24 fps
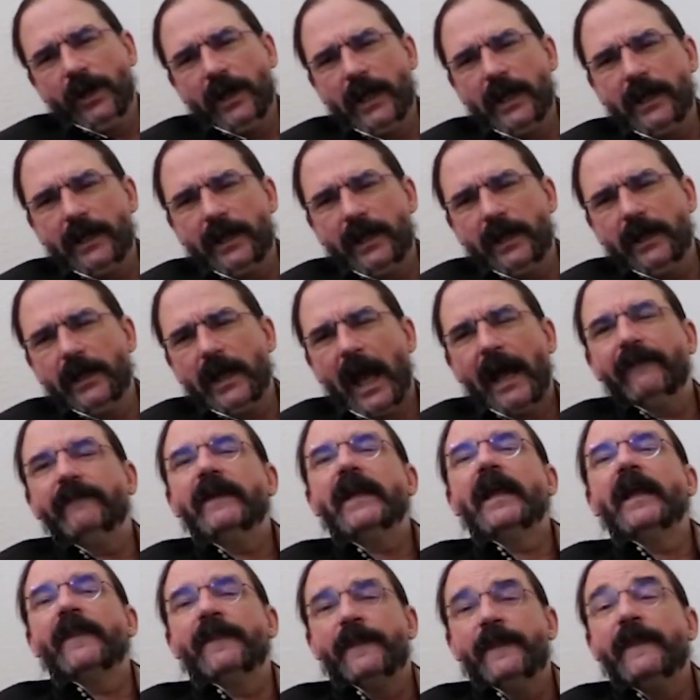in
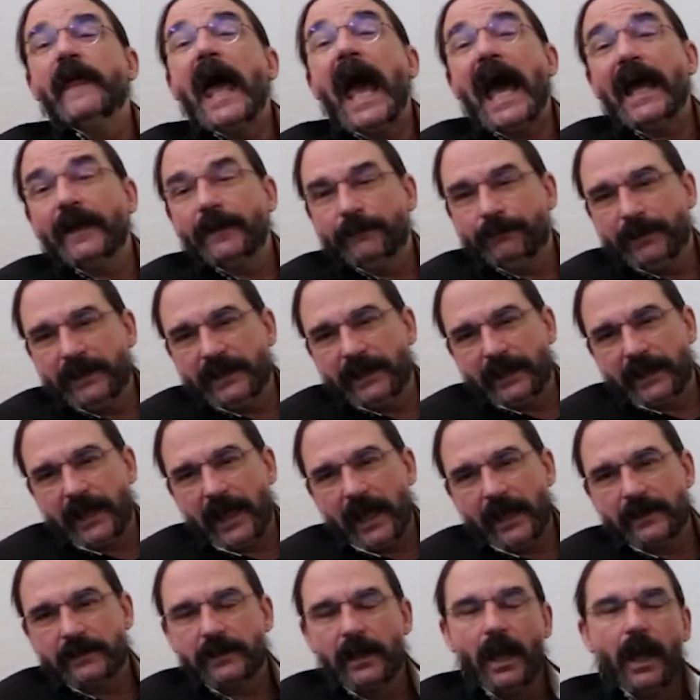having that be the
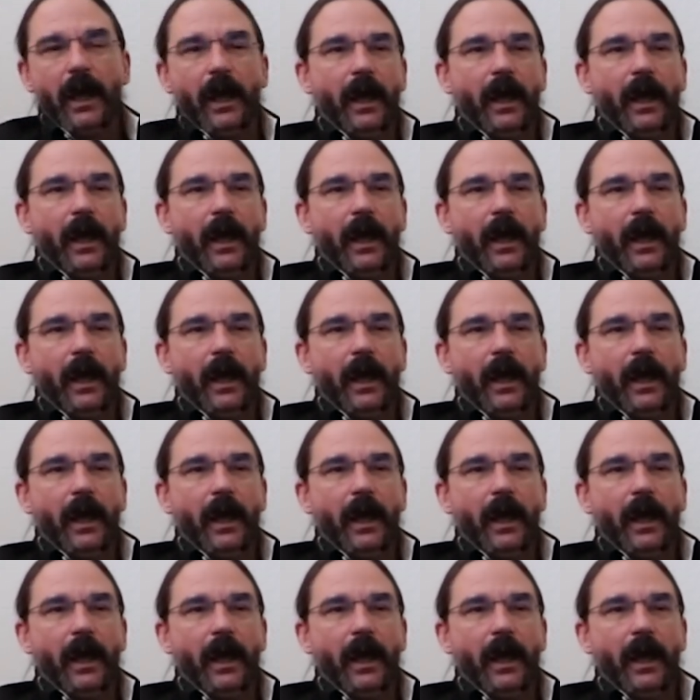case